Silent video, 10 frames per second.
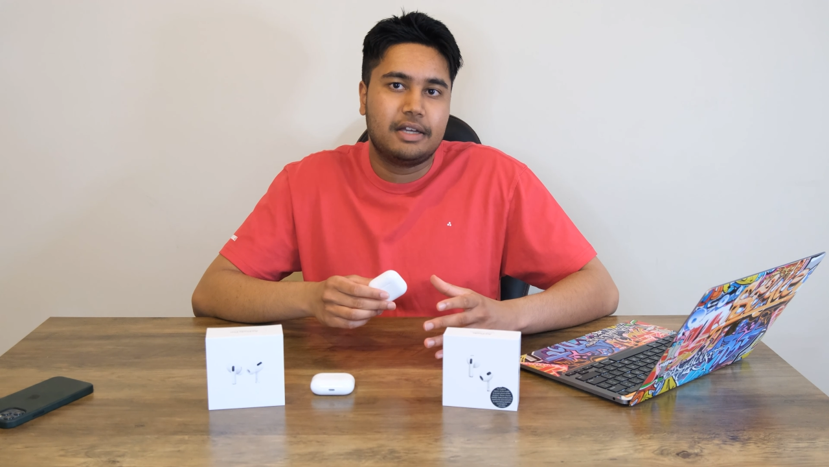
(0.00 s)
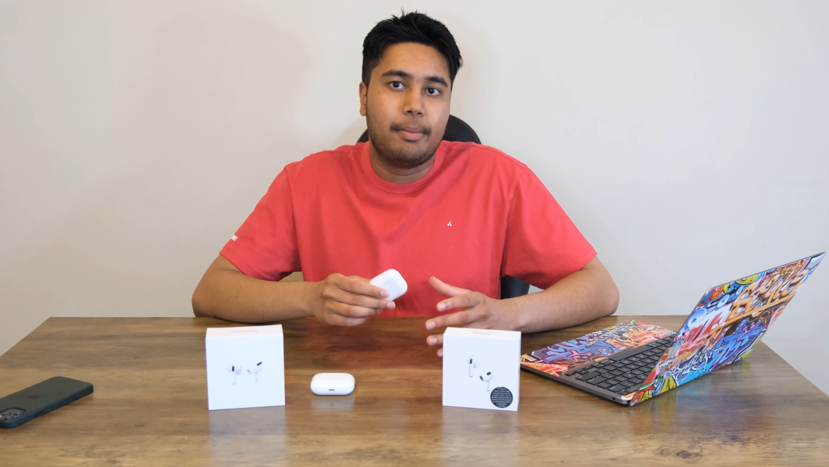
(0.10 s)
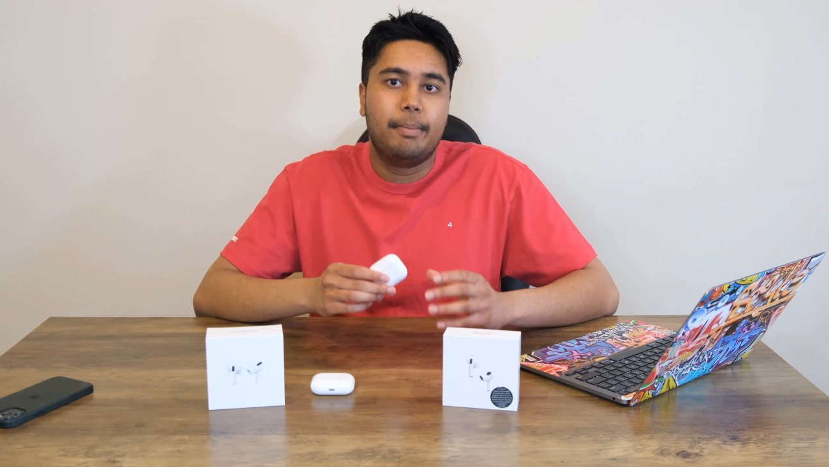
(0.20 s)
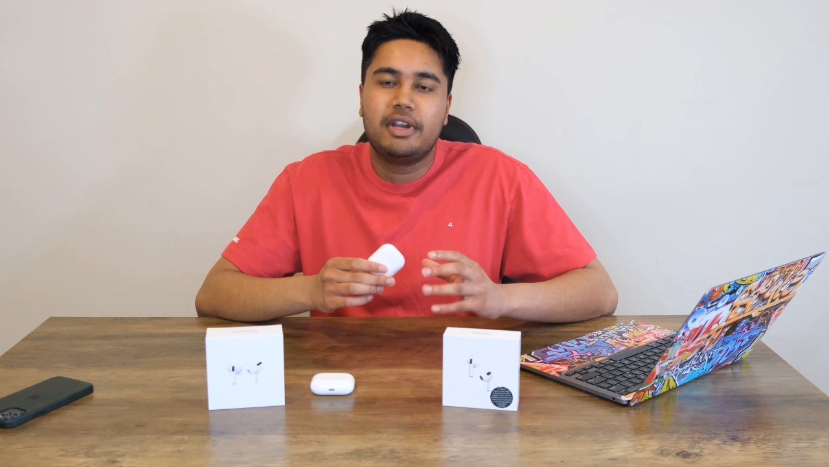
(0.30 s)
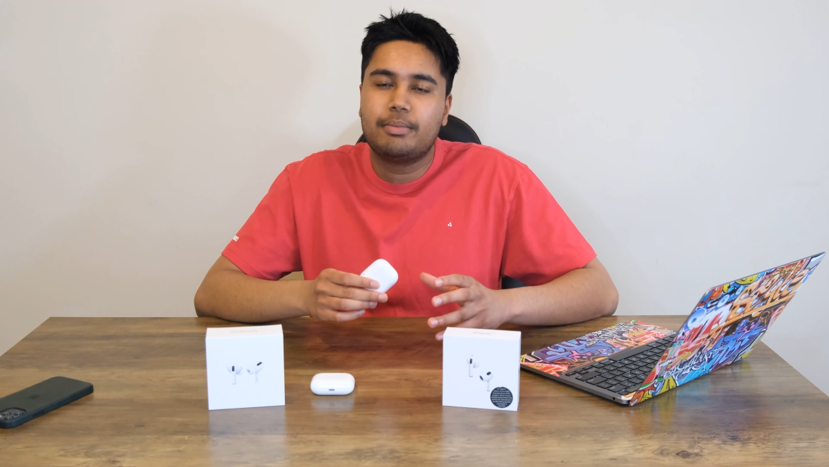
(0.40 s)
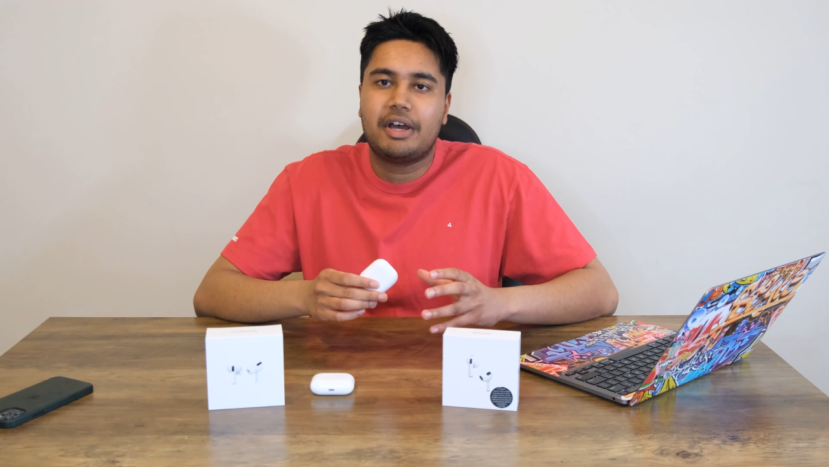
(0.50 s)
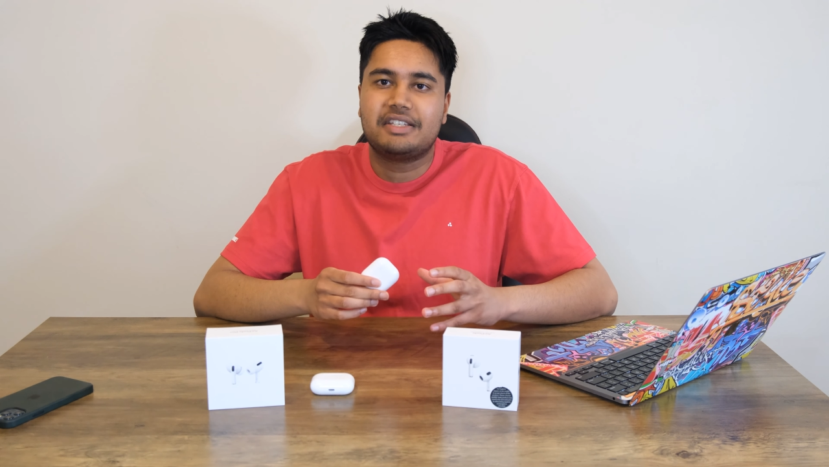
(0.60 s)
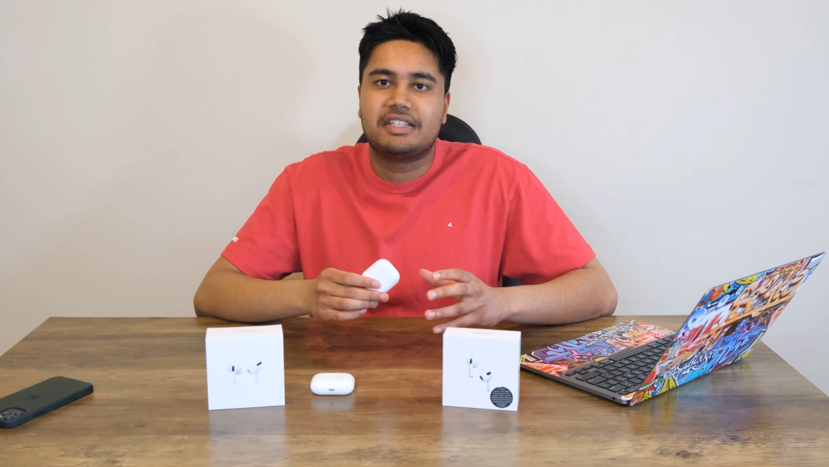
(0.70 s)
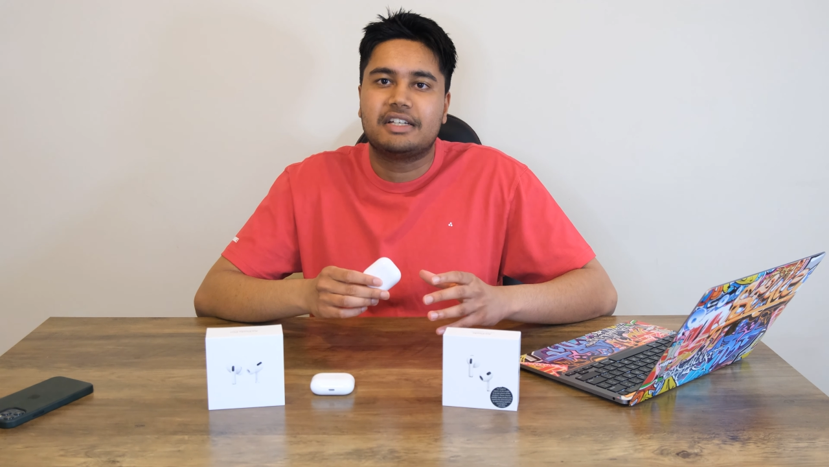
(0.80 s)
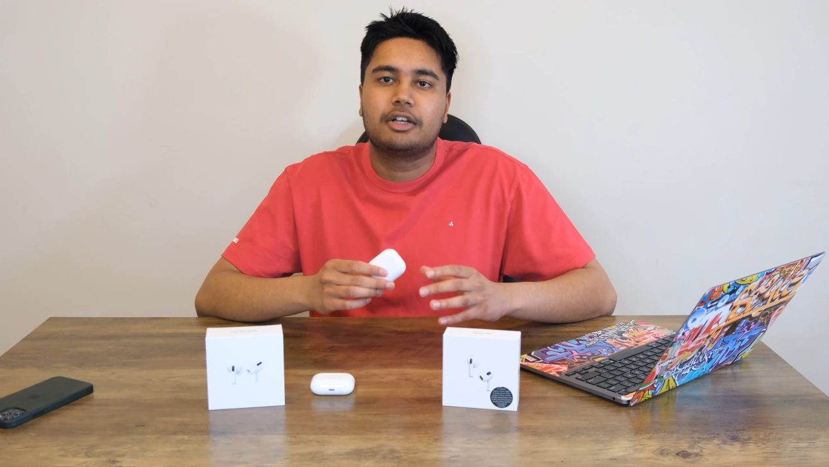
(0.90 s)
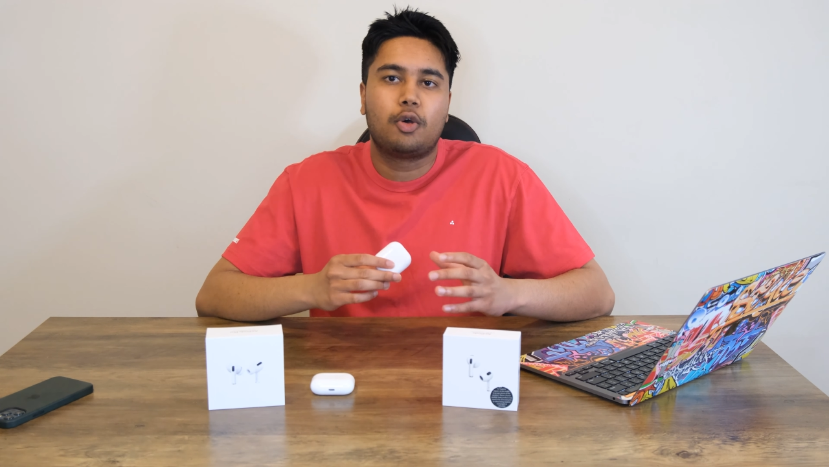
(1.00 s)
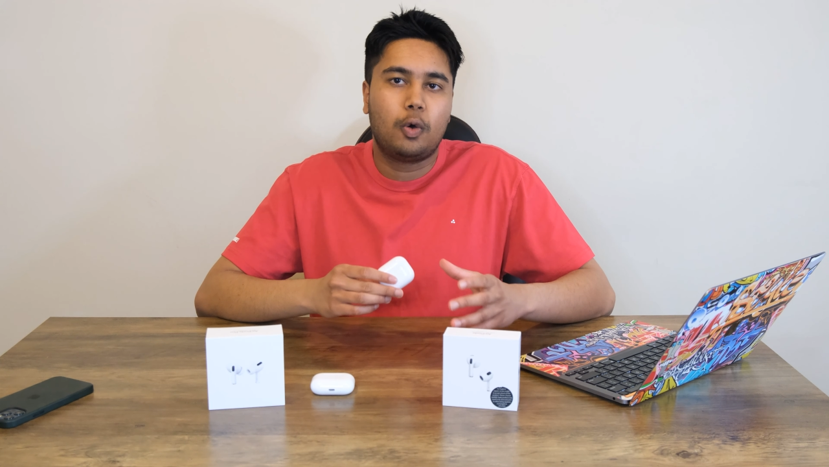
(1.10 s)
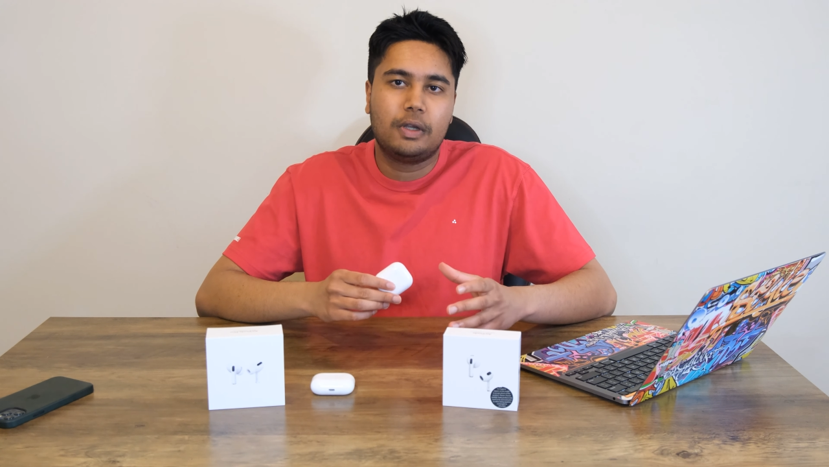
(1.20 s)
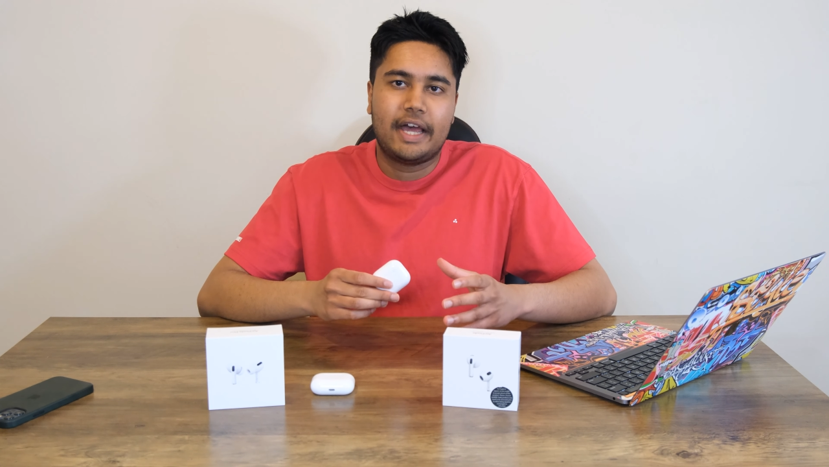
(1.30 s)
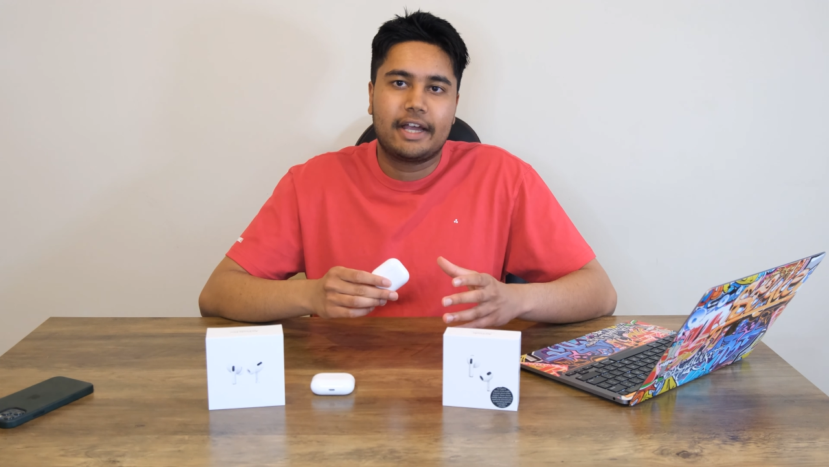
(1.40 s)
minimizing call
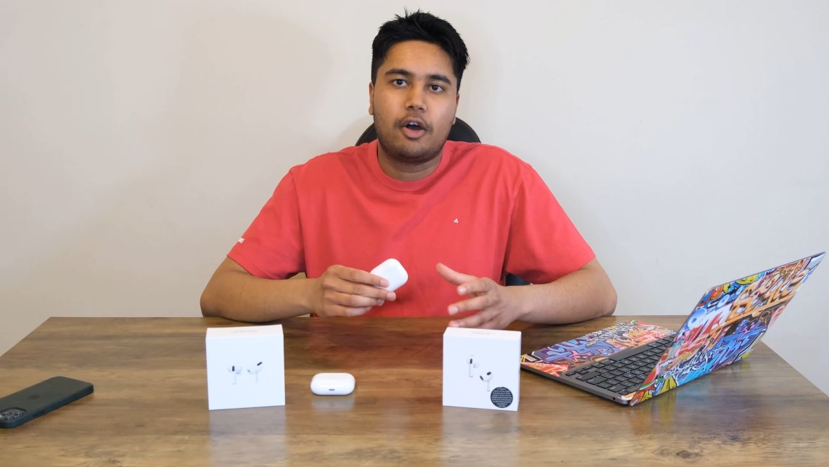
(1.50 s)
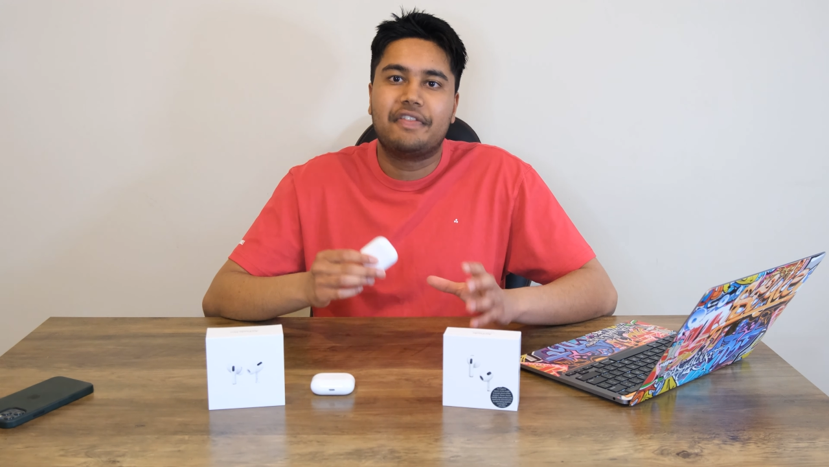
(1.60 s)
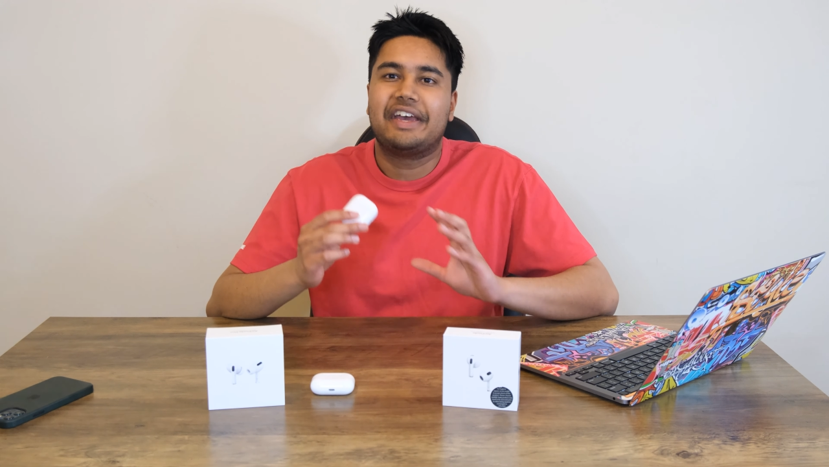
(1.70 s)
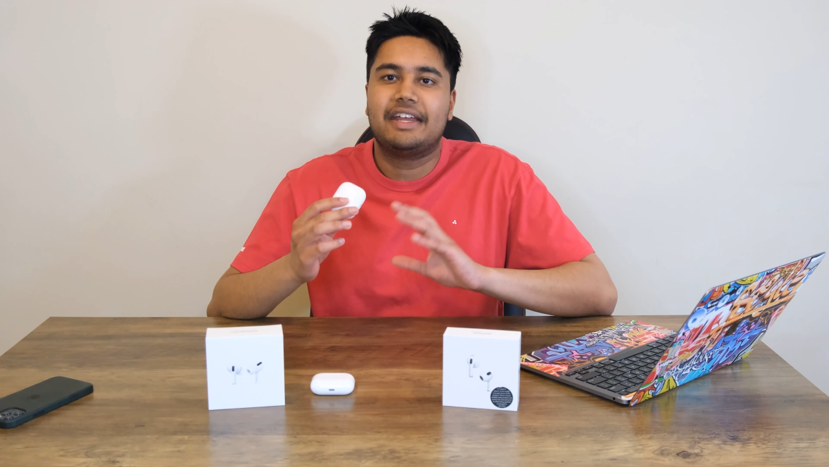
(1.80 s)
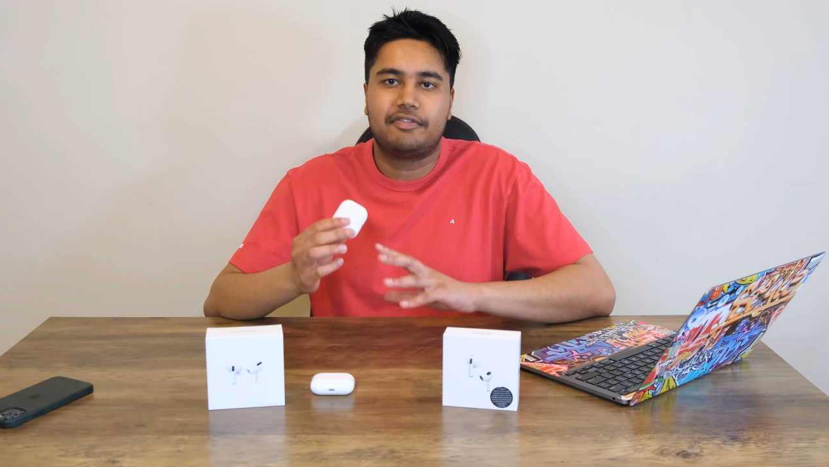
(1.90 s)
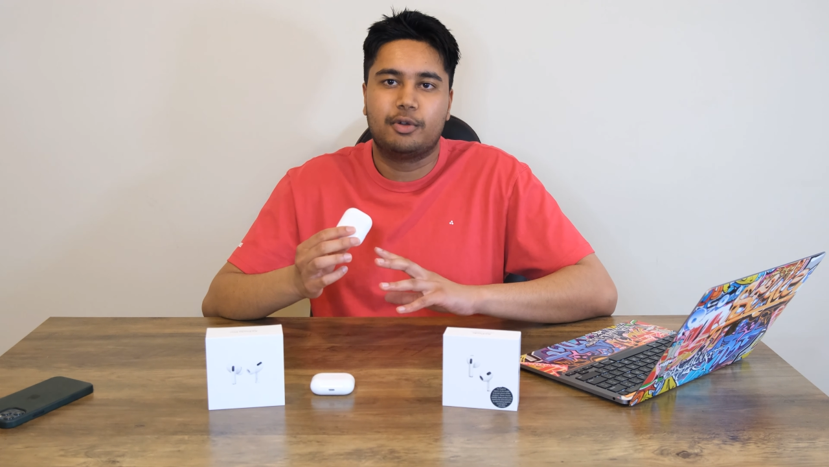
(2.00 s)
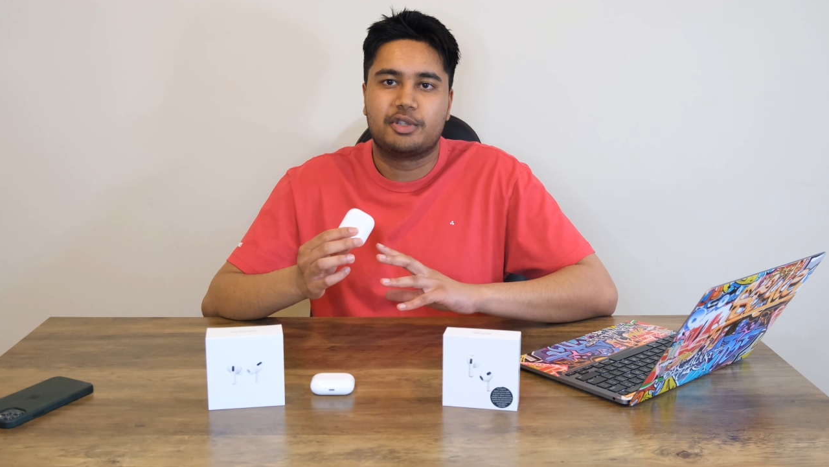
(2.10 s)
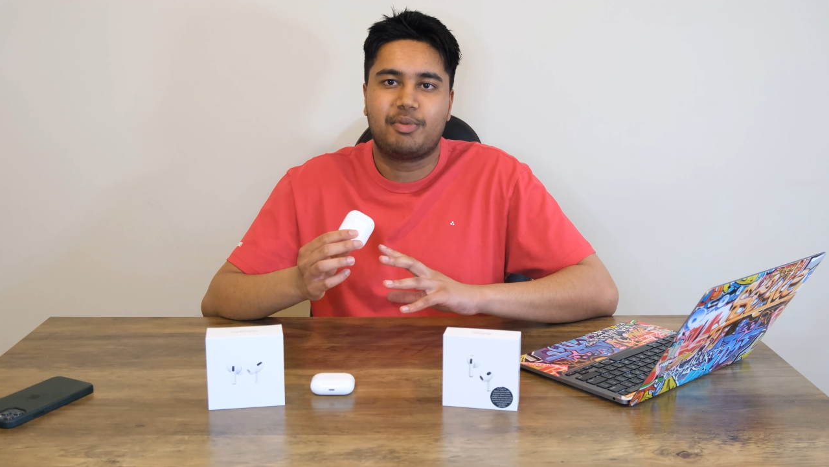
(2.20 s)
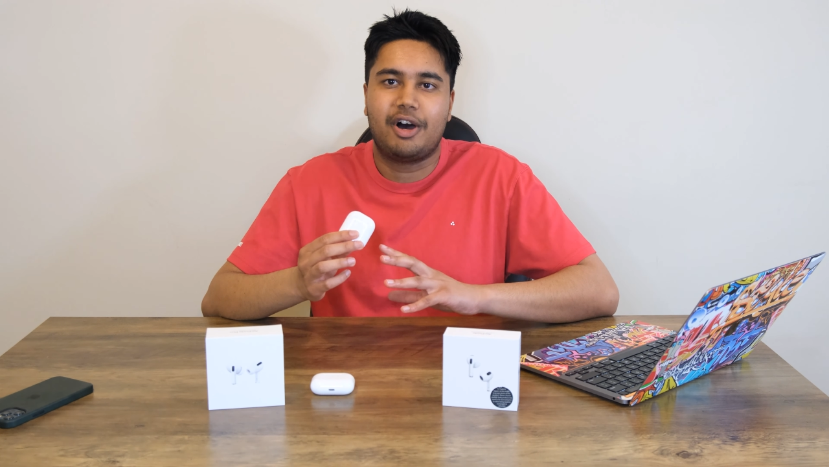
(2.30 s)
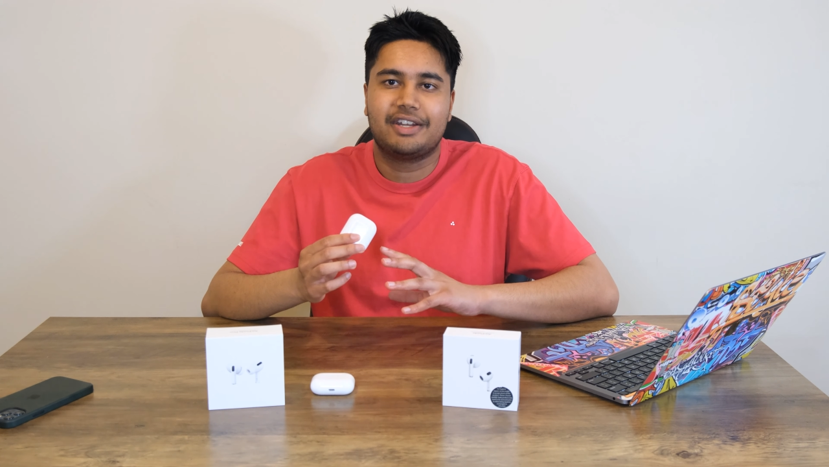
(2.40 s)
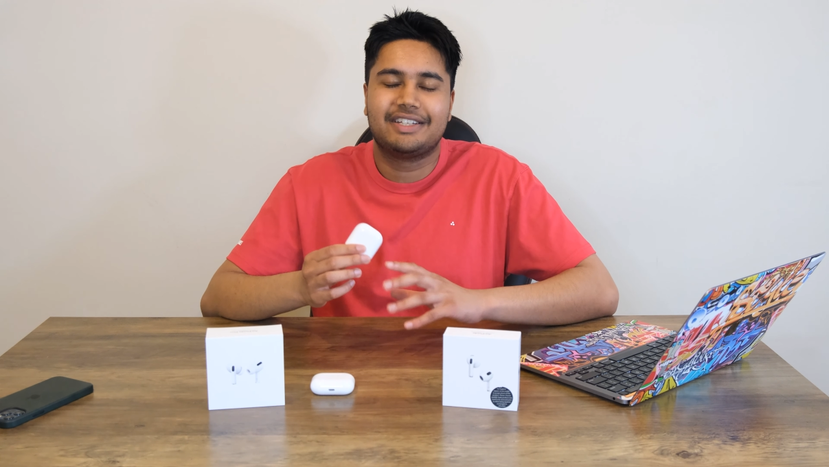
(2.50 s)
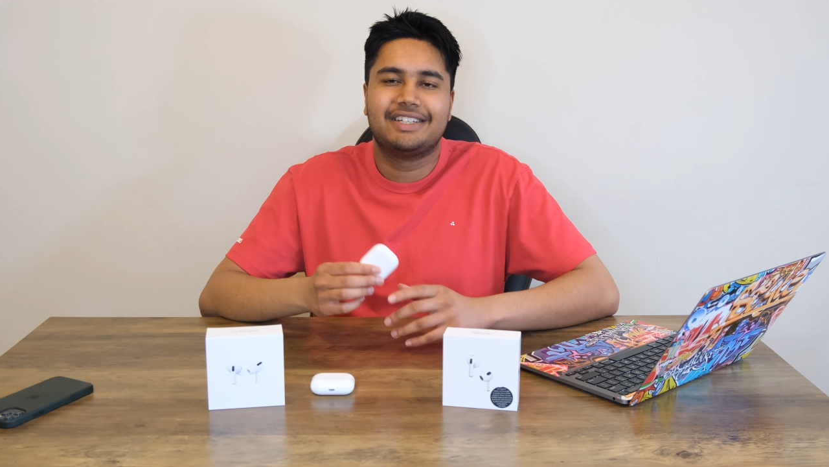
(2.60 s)
lag on the headphones part.